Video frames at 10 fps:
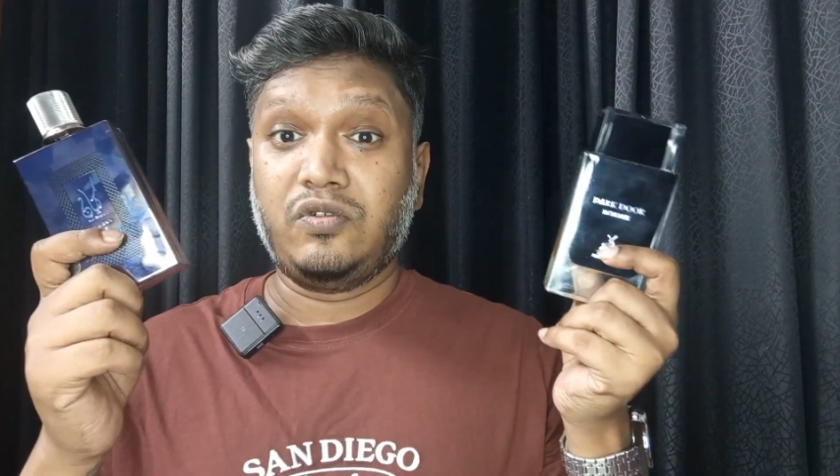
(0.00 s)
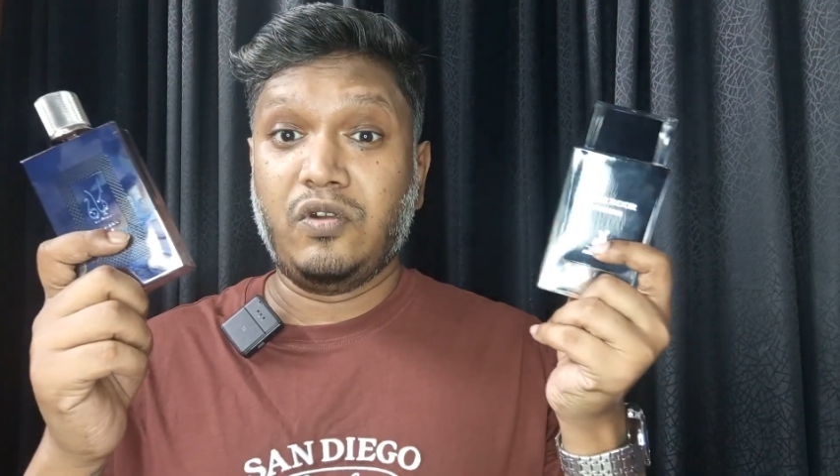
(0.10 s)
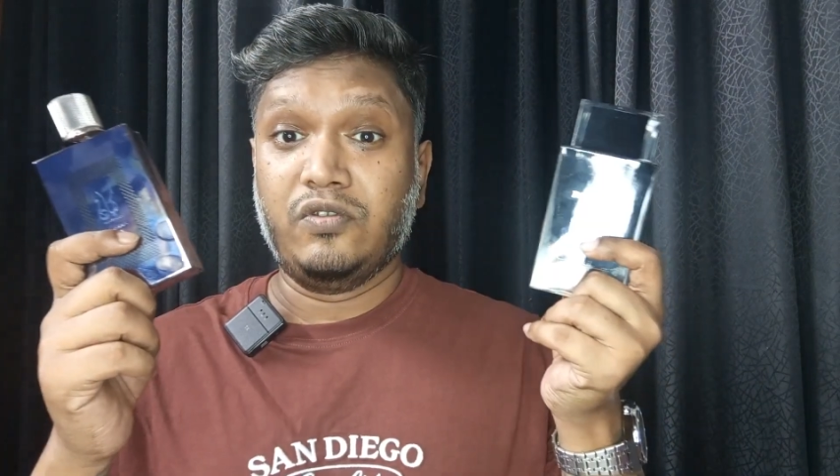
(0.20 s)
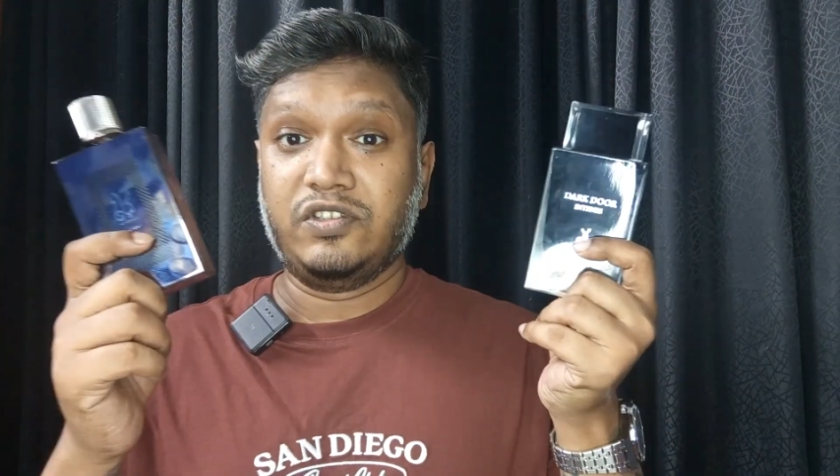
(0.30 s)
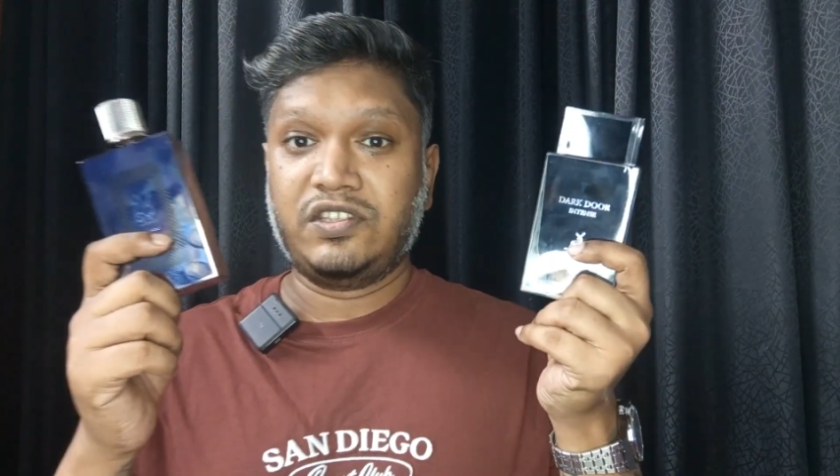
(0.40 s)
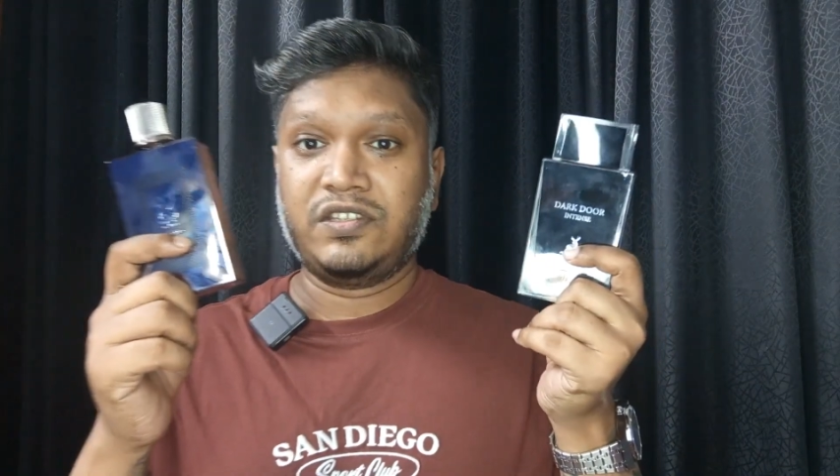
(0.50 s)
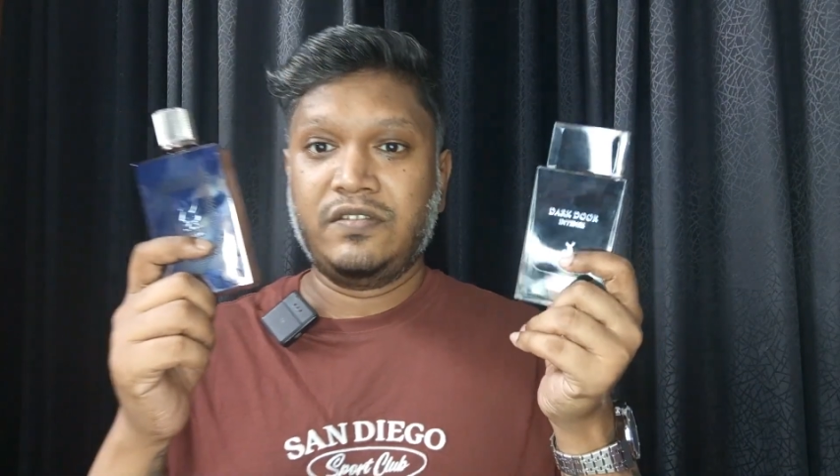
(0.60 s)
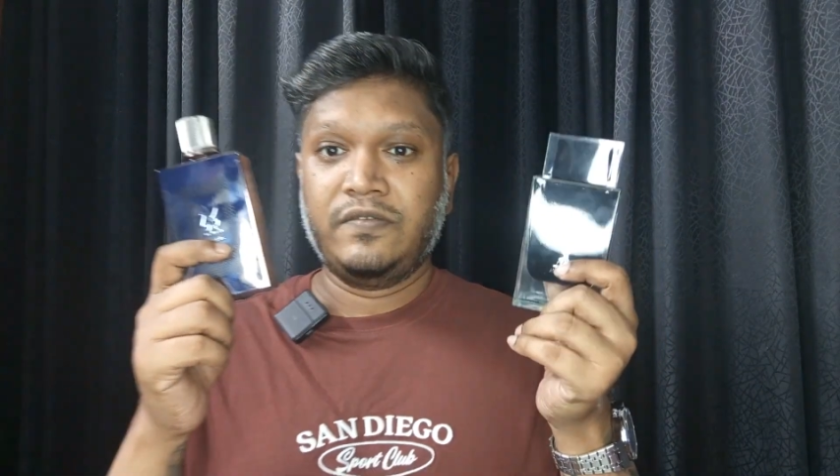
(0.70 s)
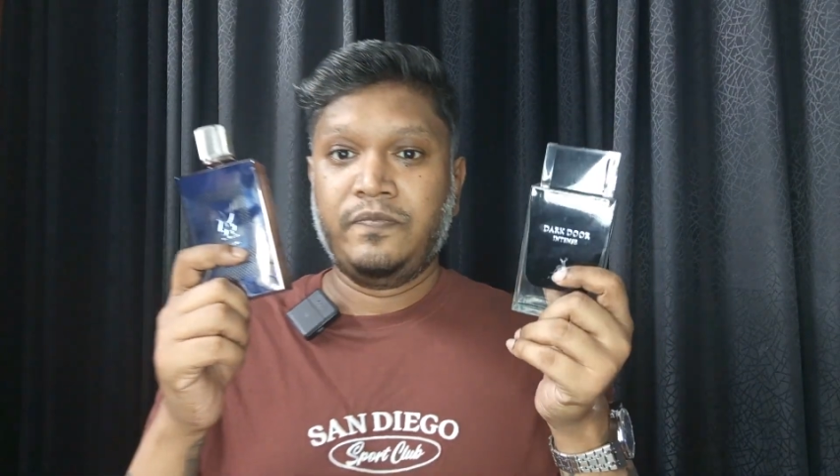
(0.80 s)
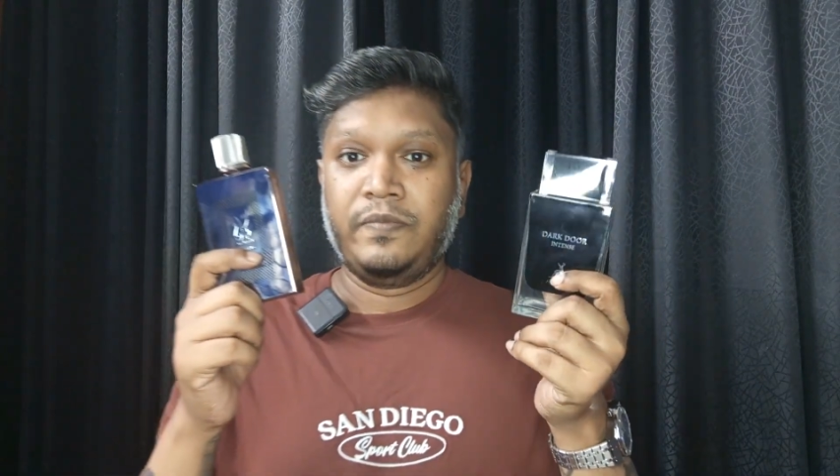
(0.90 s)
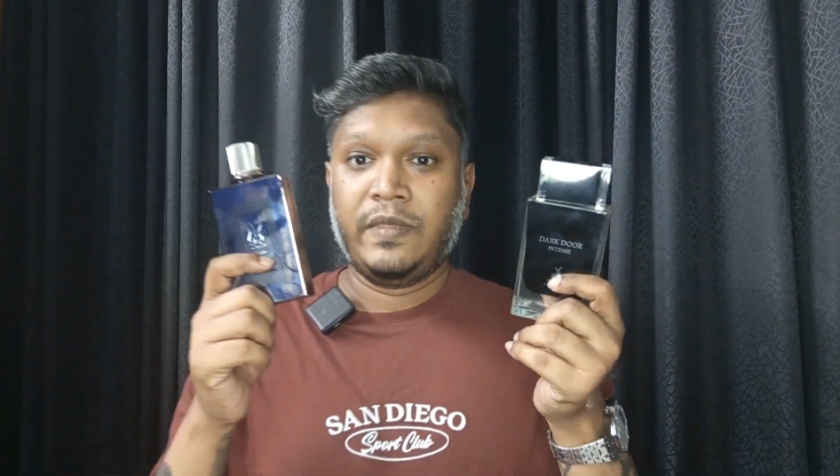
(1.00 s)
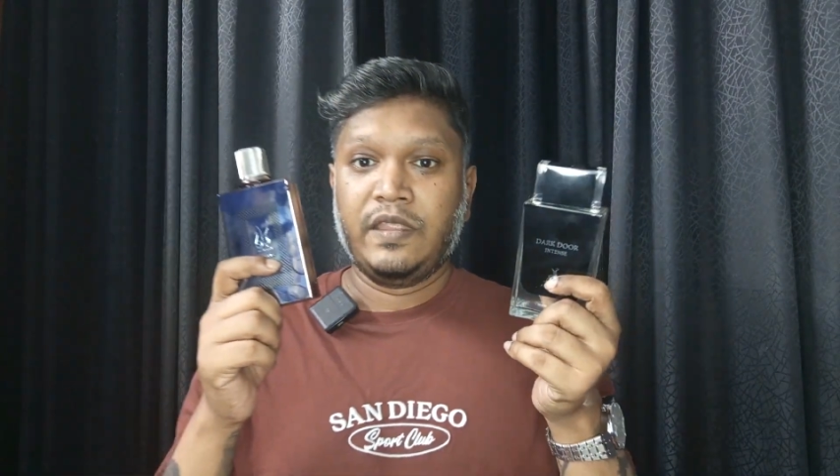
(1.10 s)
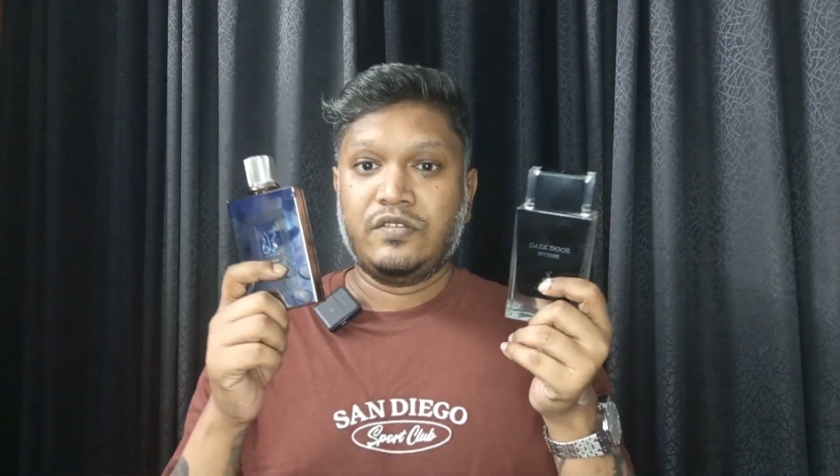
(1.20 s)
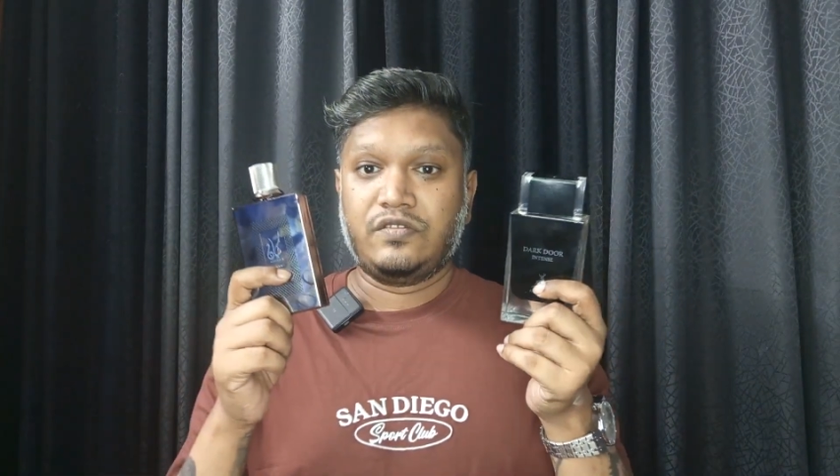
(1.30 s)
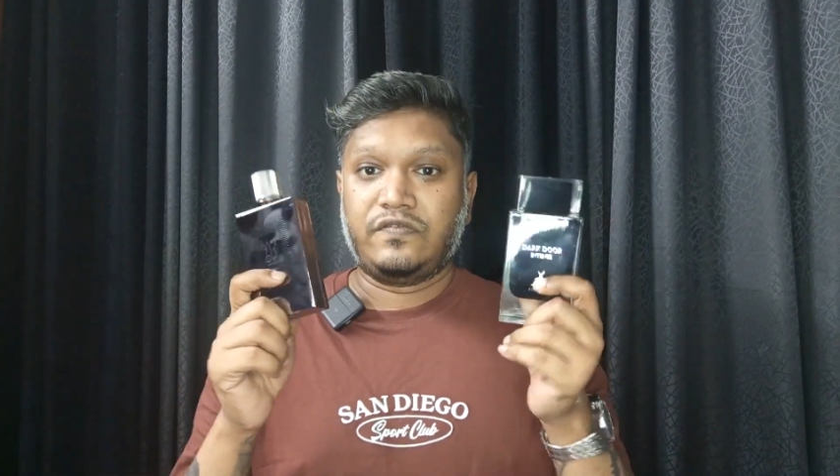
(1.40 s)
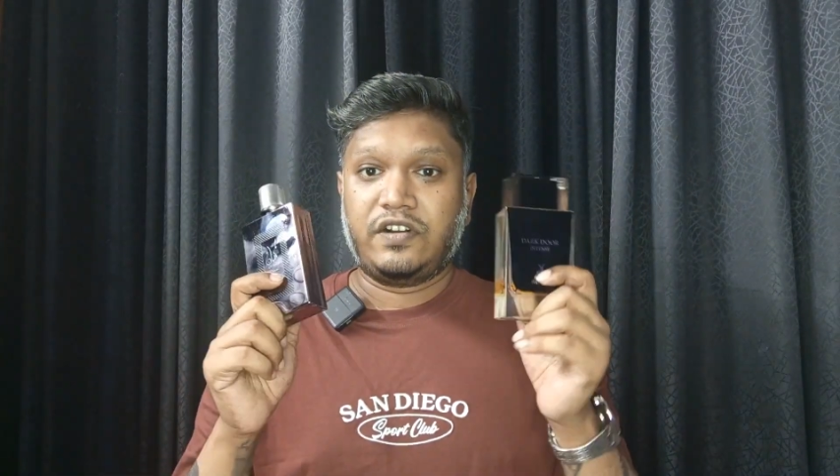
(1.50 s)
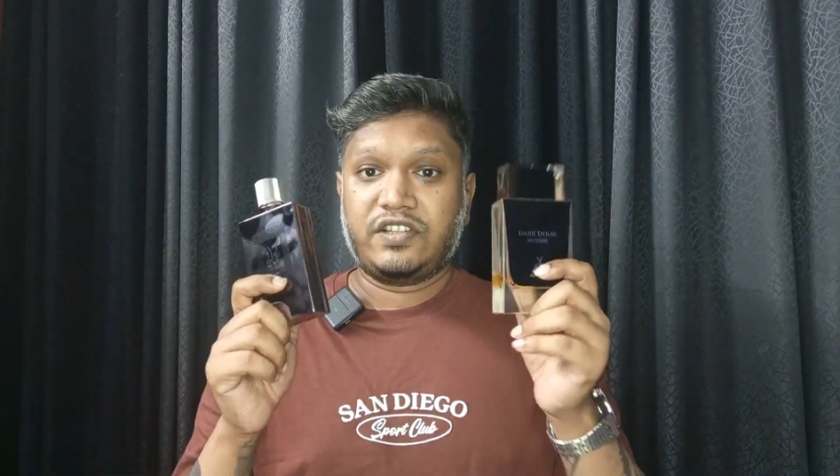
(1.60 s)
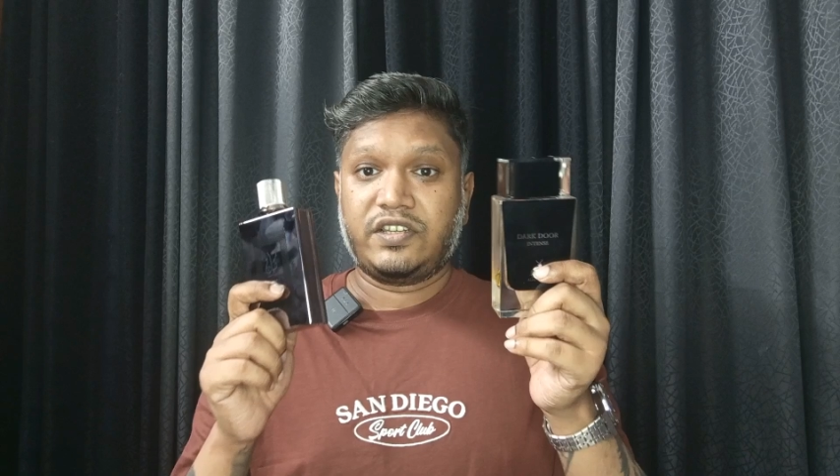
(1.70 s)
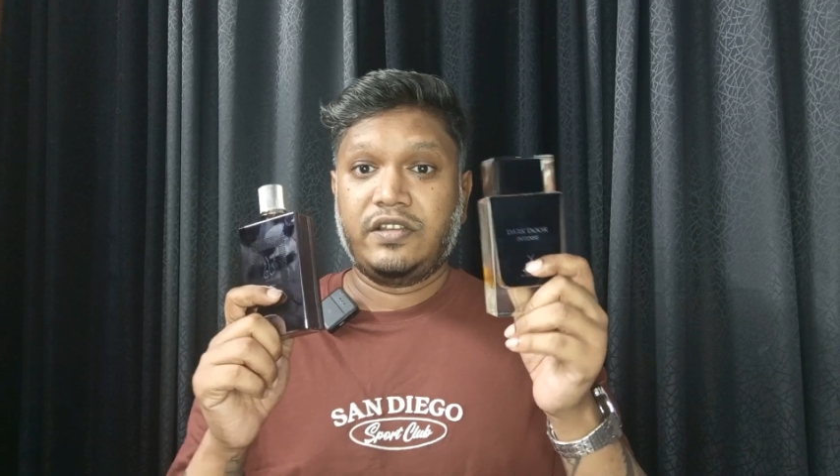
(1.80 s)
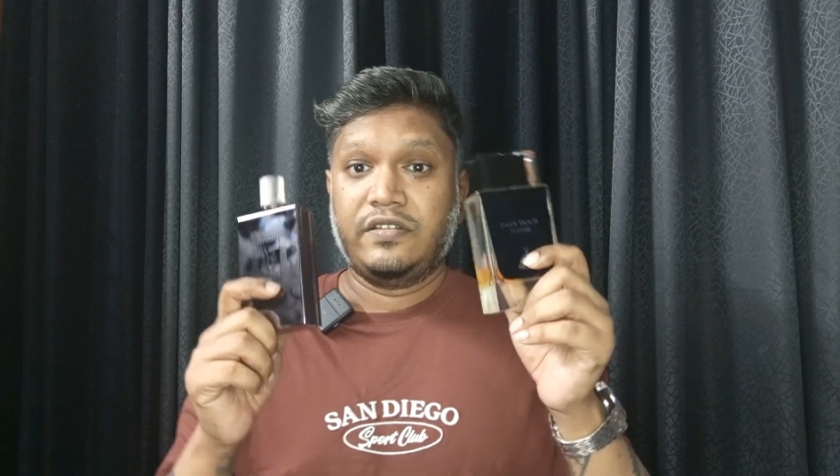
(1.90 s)
clones. So
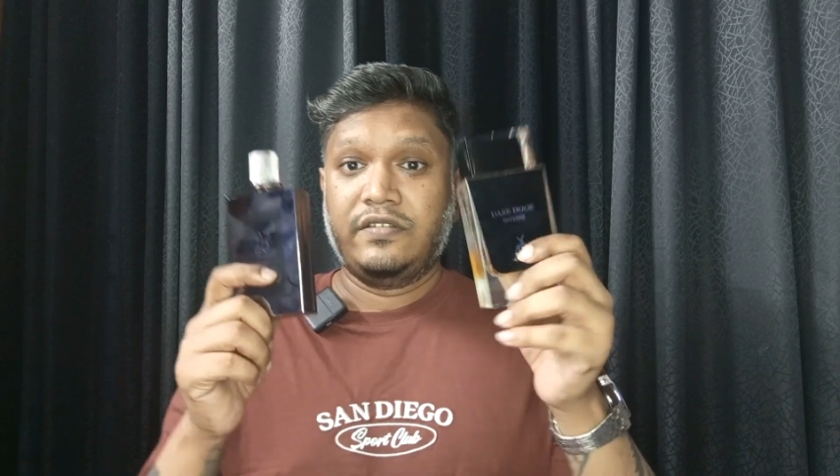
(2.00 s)
first,